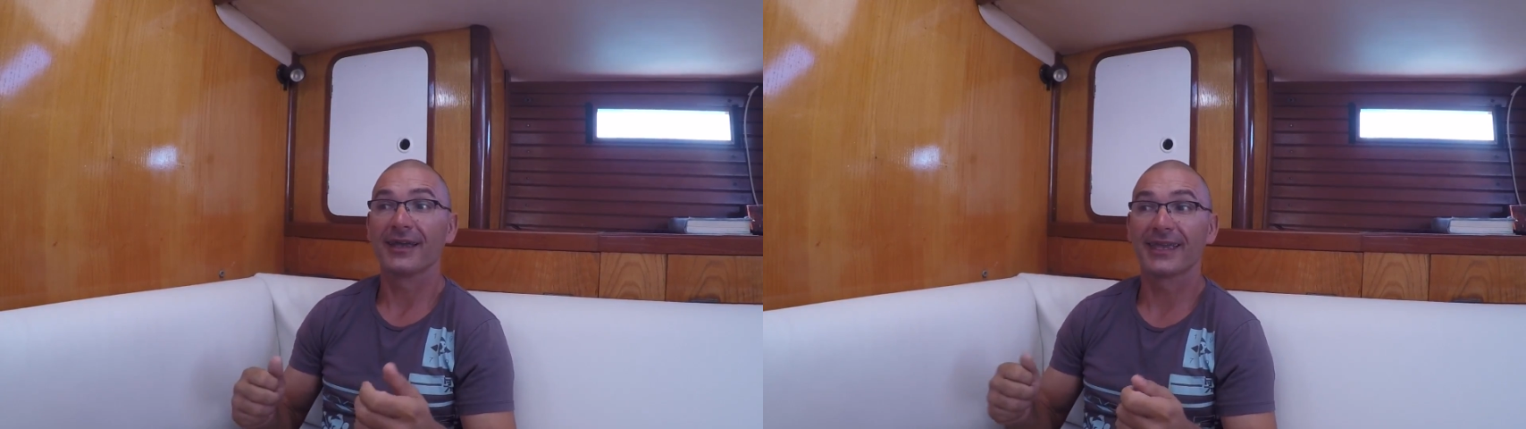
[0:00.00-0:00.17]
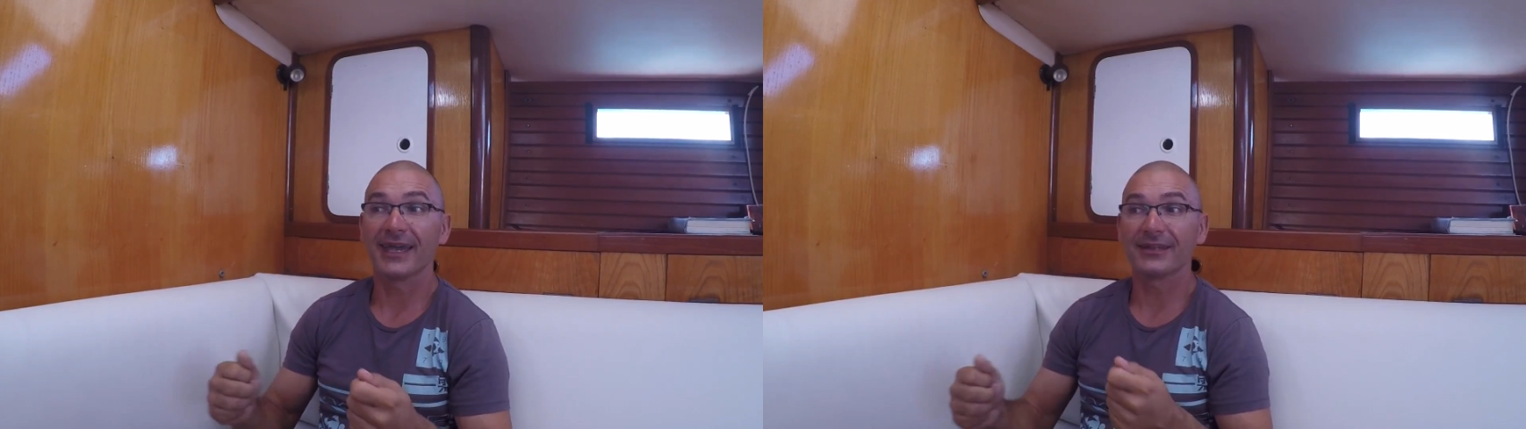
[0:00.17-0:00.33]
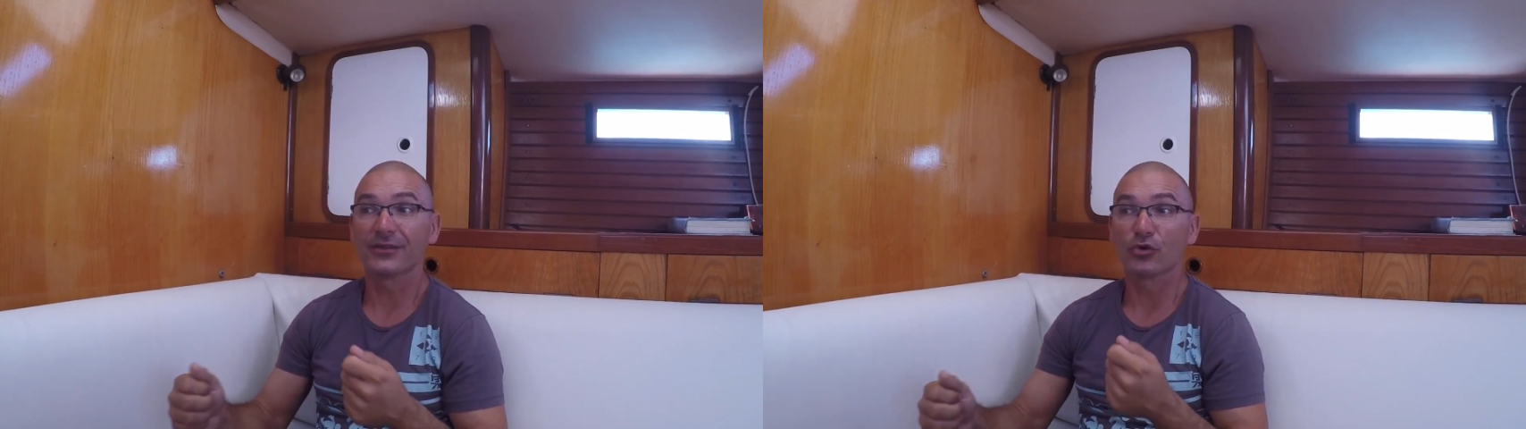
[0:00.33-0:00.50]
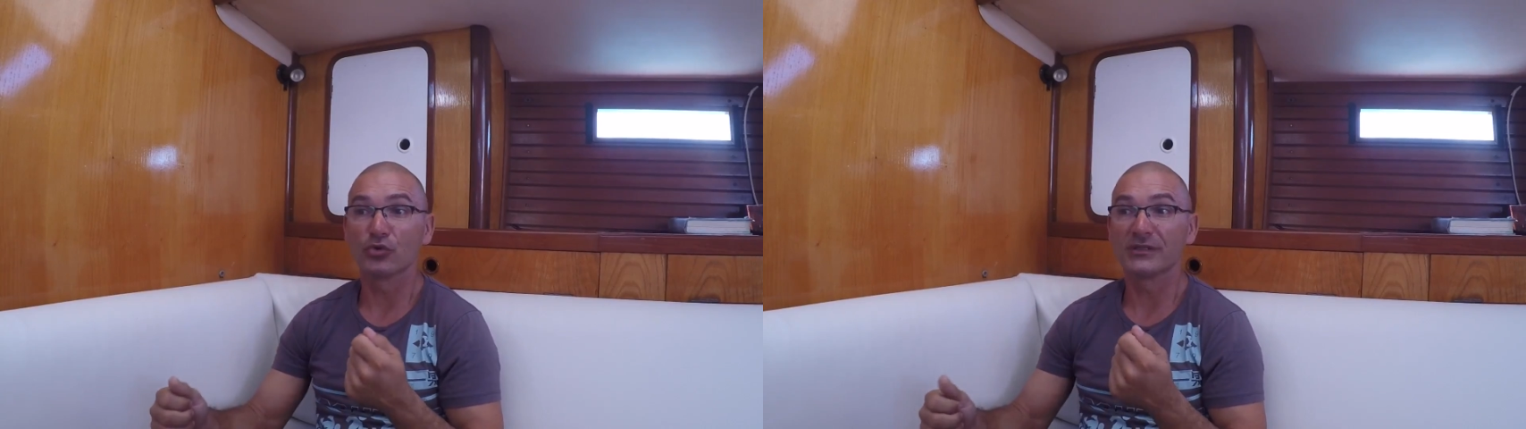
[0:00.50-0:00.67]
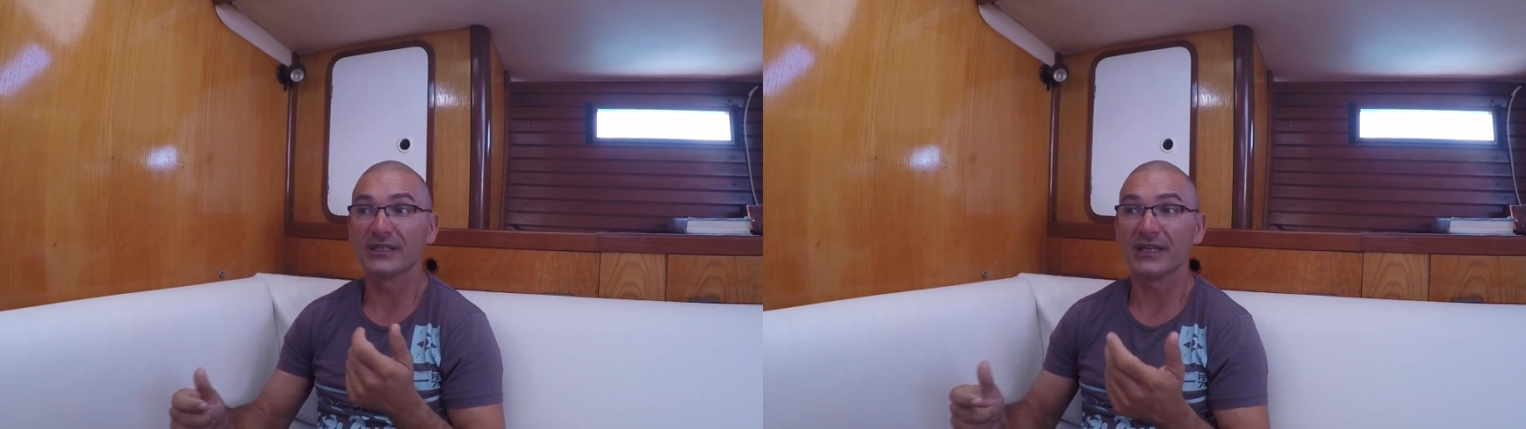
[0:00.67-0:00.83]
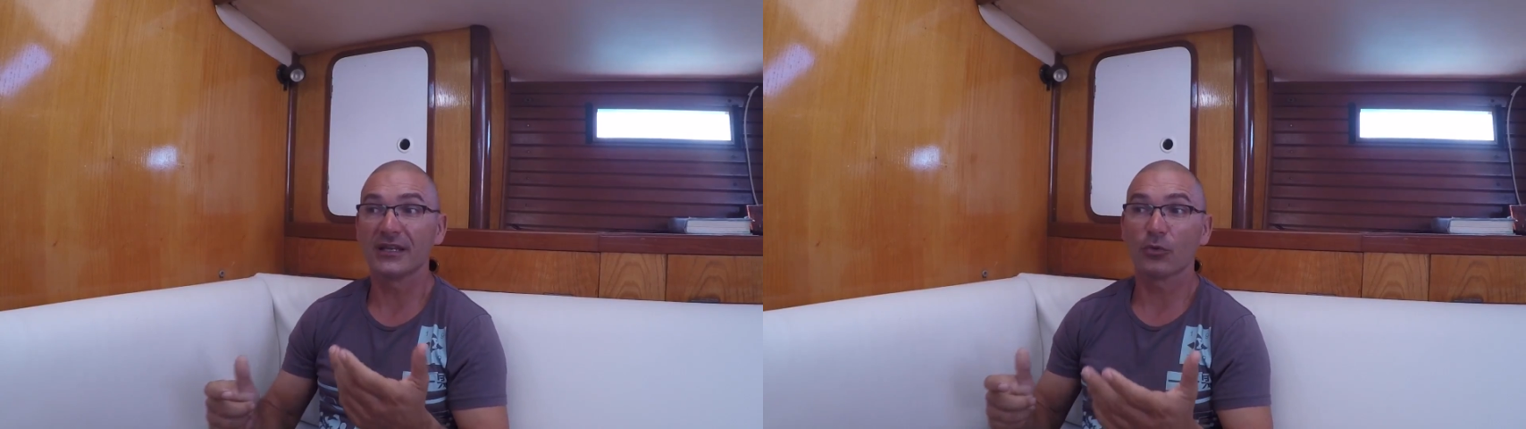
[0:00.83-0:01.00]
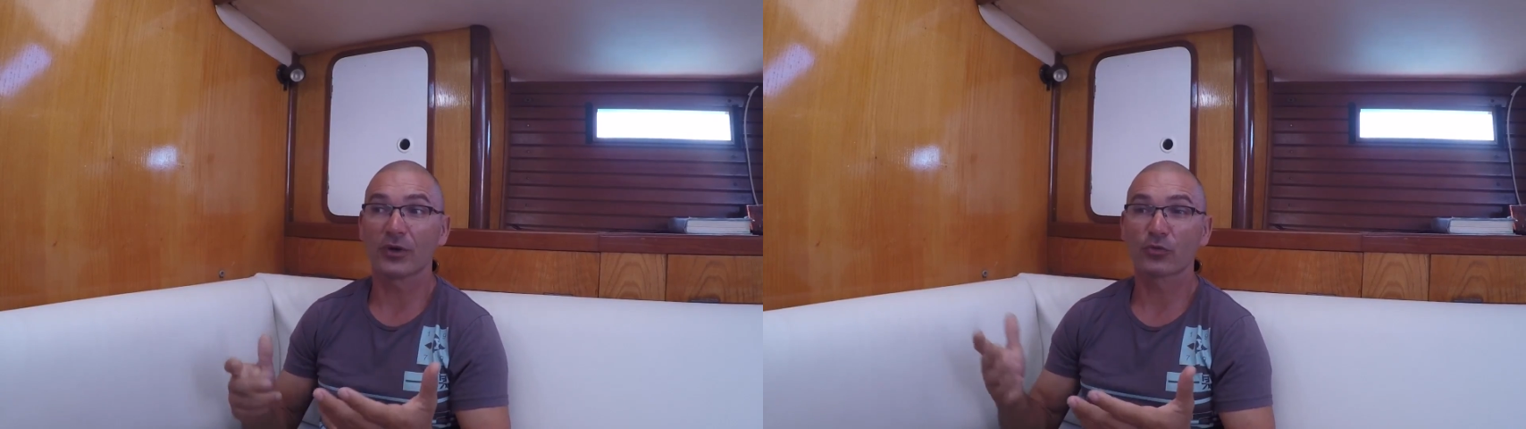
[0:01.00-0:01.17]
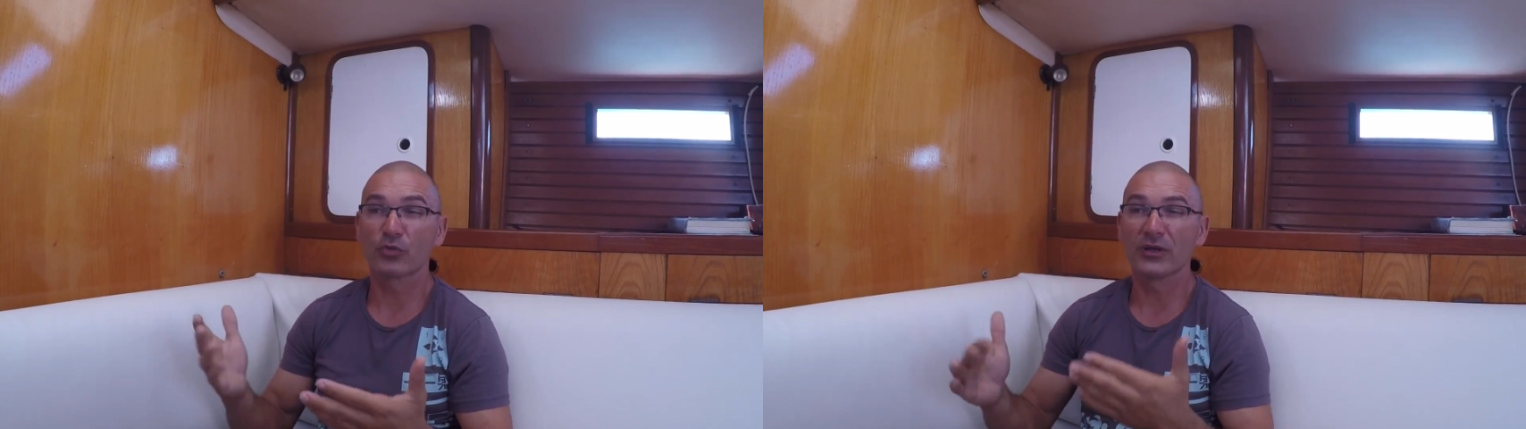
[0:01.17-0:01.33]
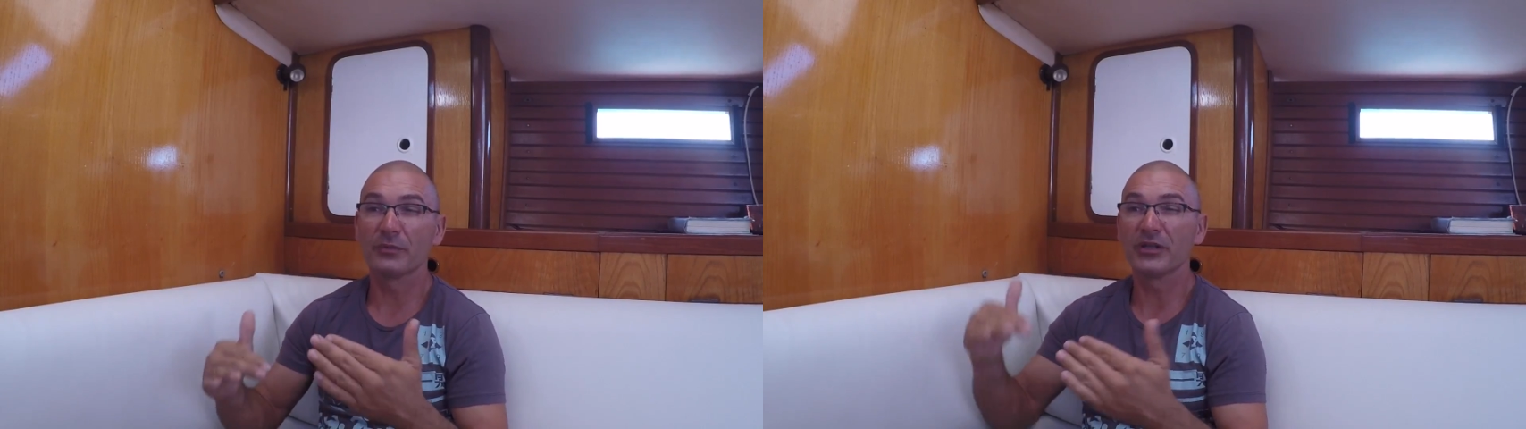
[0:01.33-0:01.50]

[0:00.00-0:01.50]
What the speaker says: get the good deal, what will